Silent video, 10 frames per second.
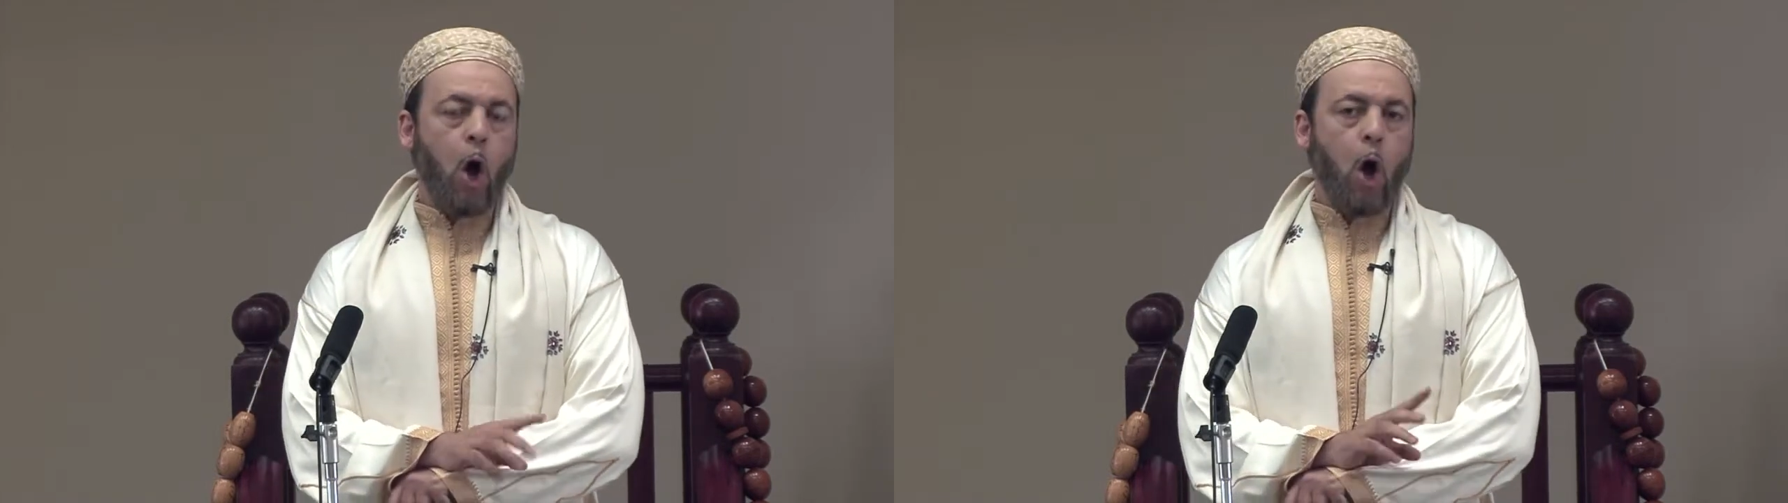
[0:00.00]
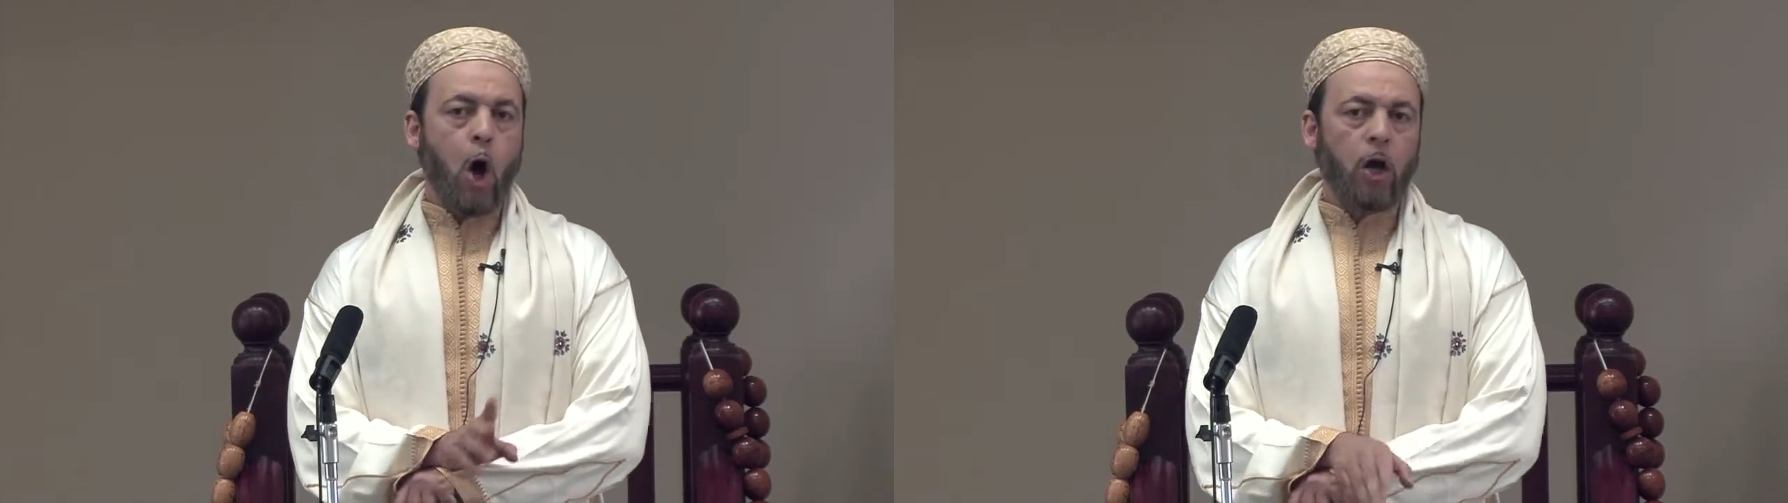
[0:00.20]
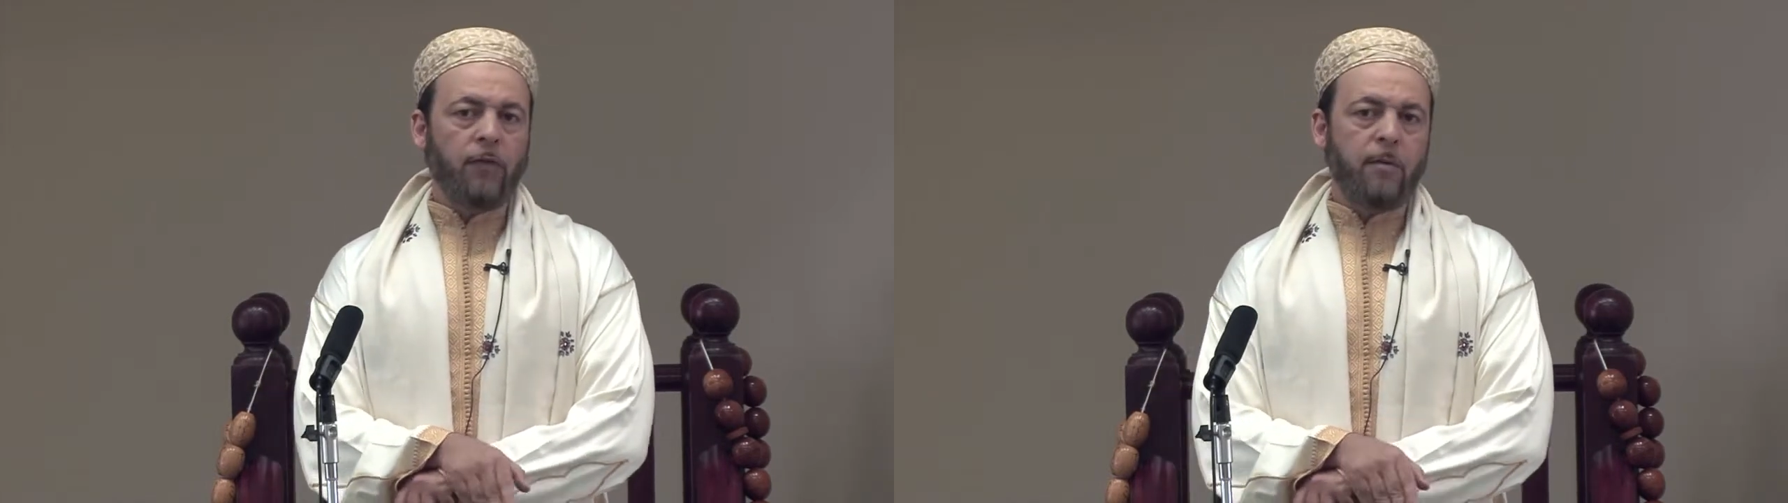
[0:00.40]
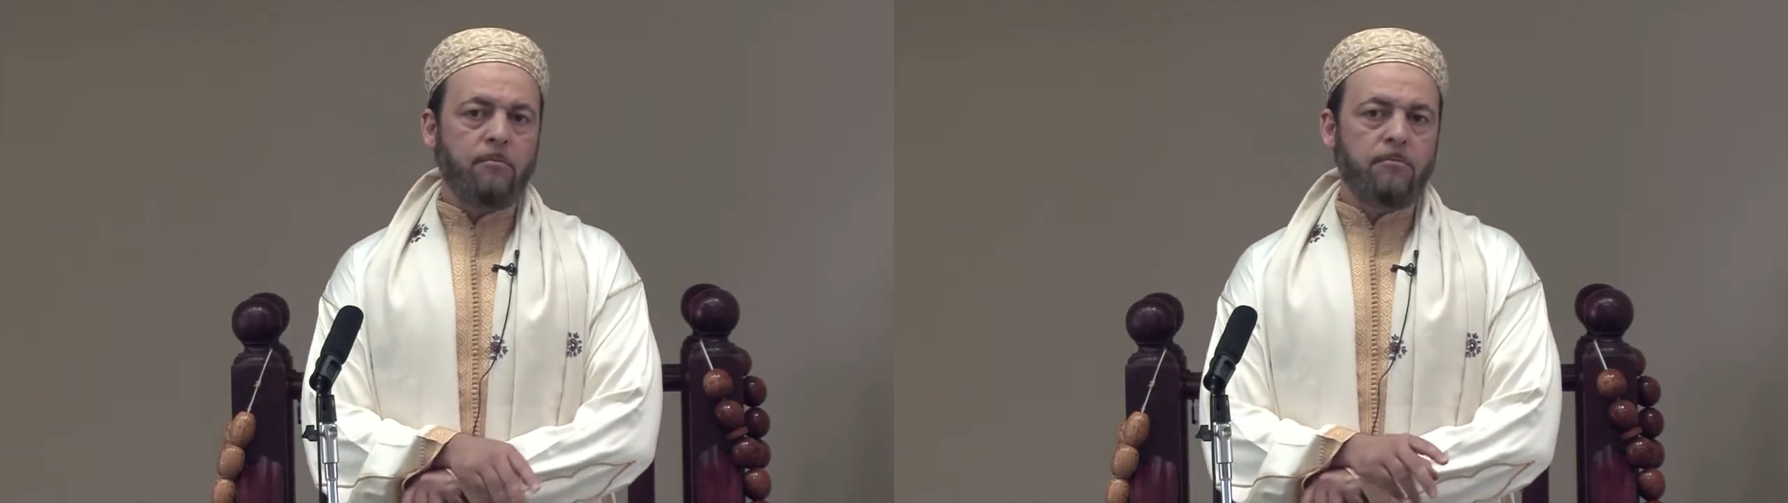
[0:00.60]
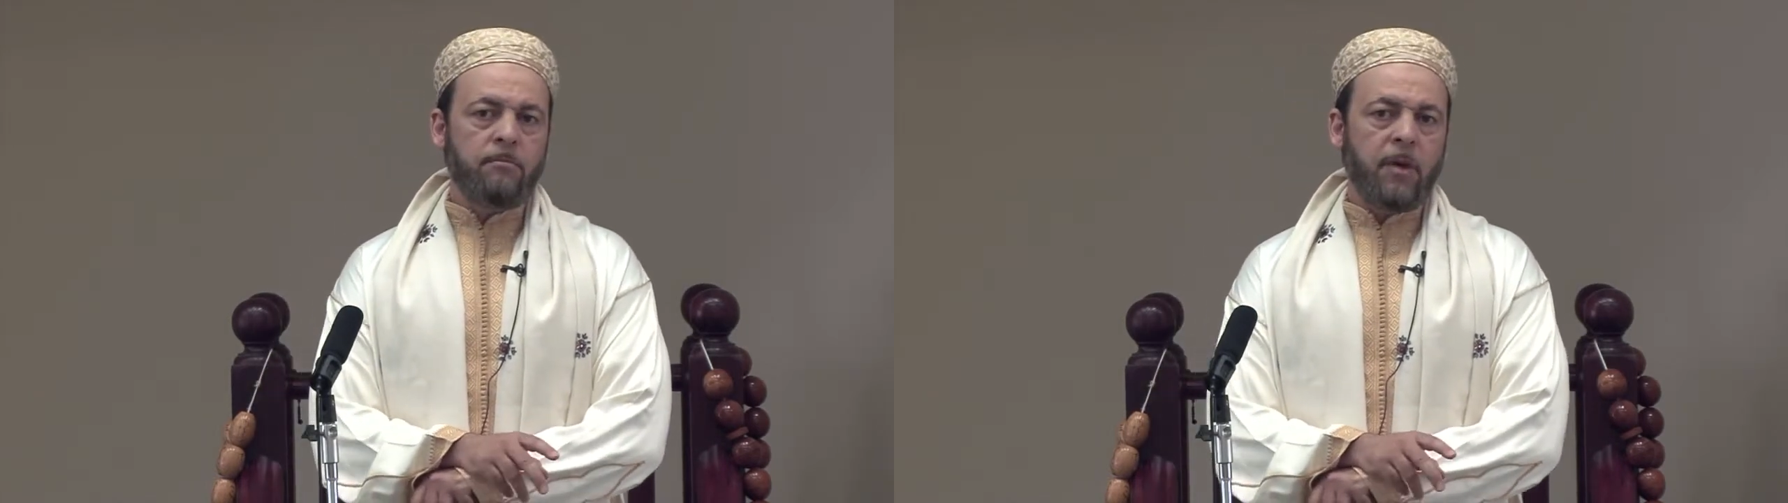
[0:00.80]
All of
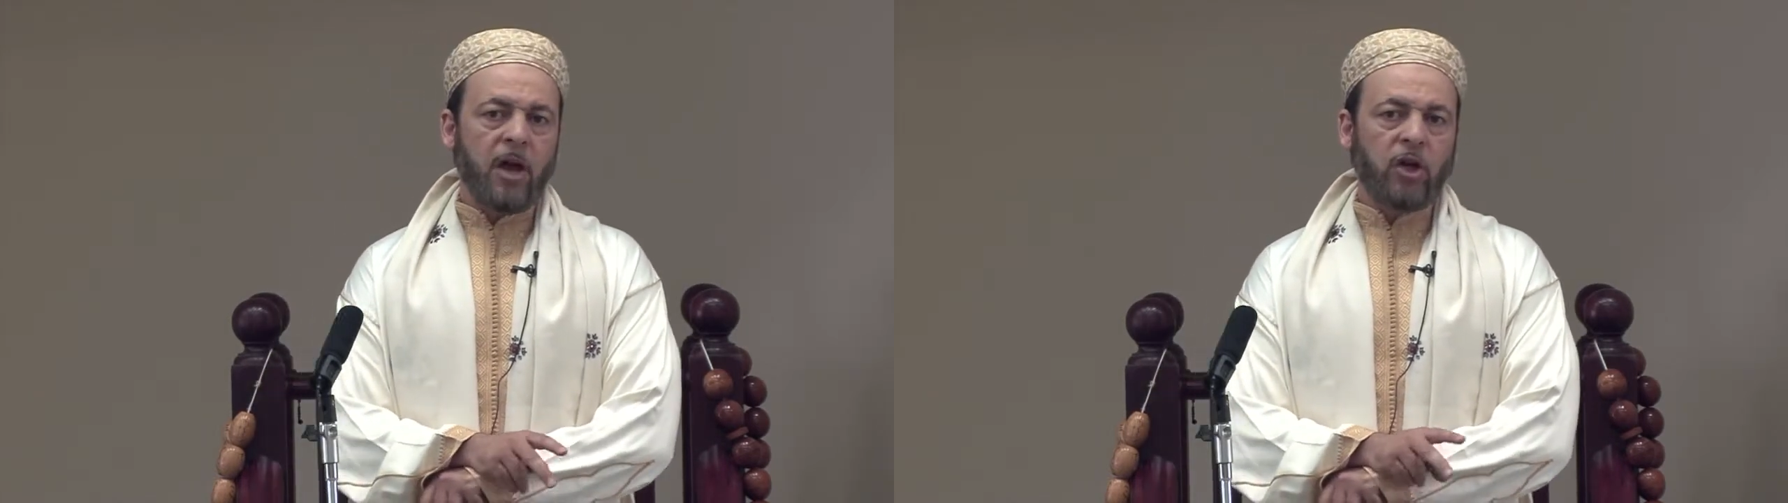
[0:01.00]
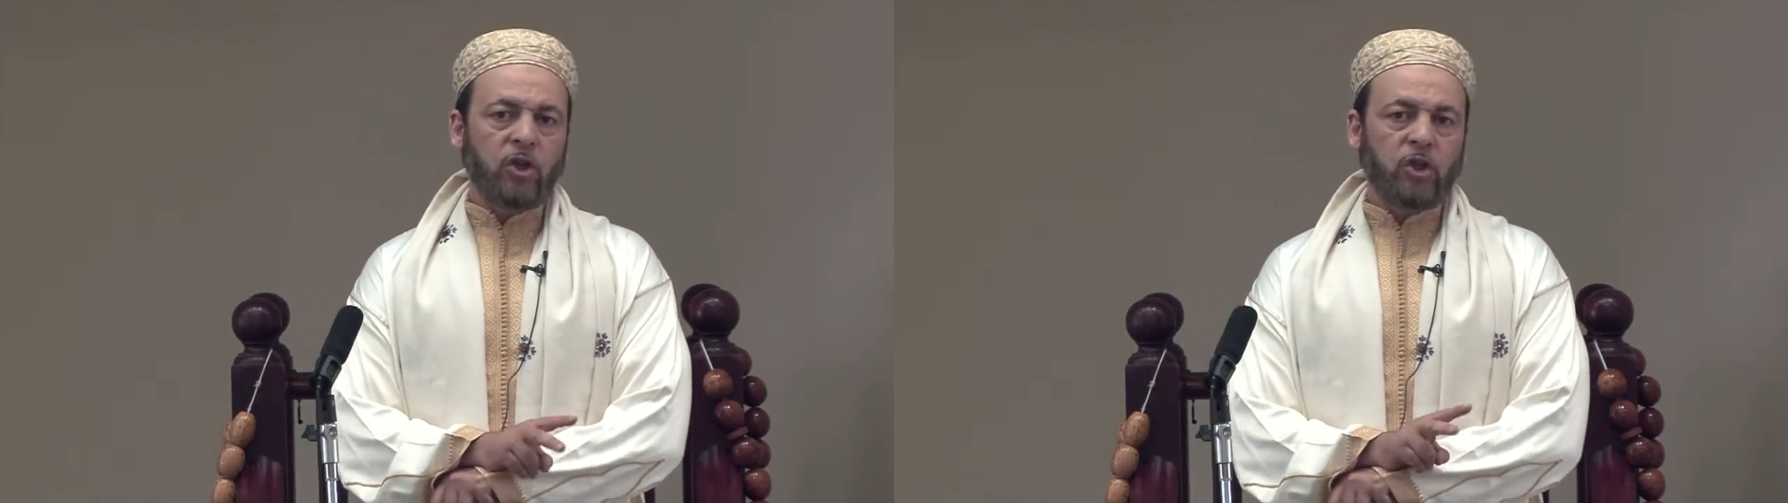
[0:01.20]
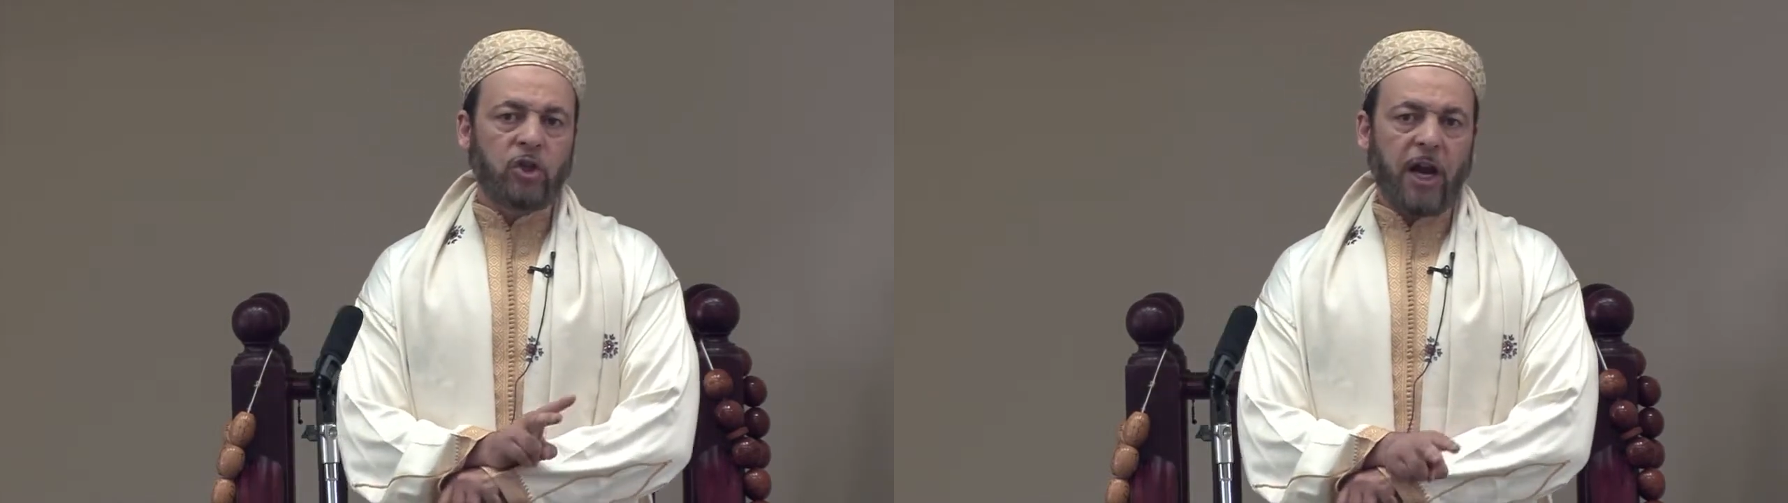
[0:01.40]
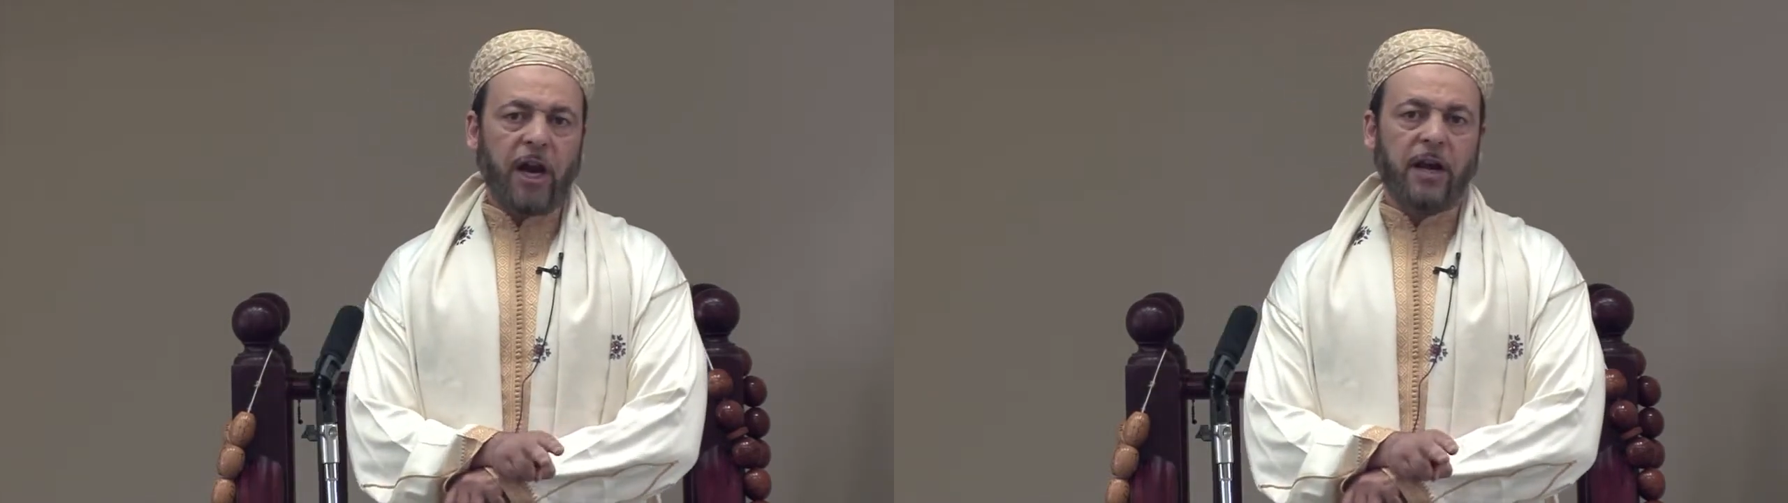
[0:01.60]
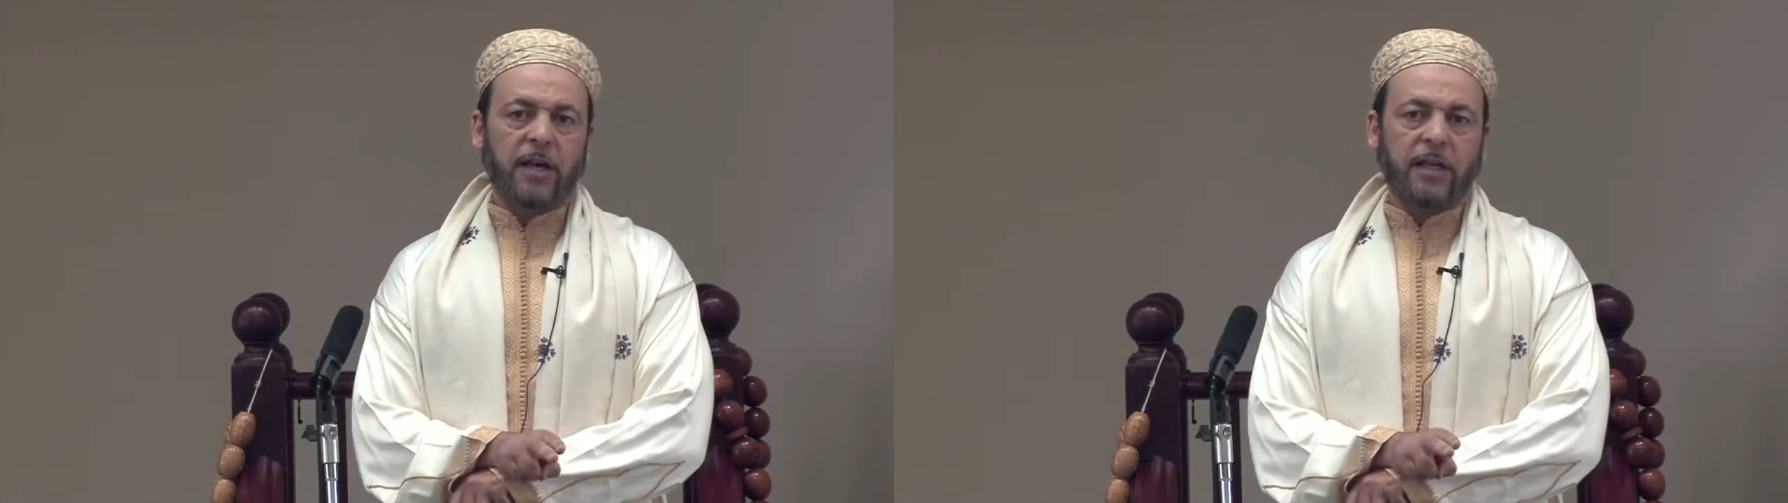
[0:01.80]
them
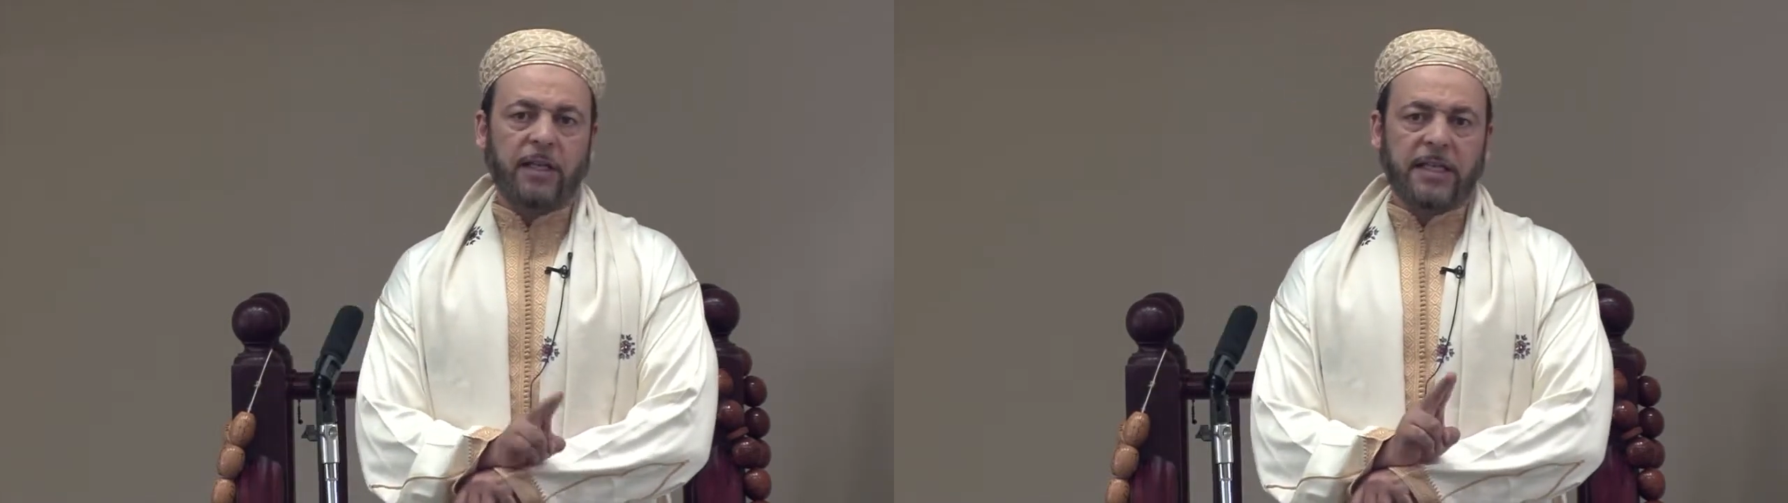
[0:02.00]
share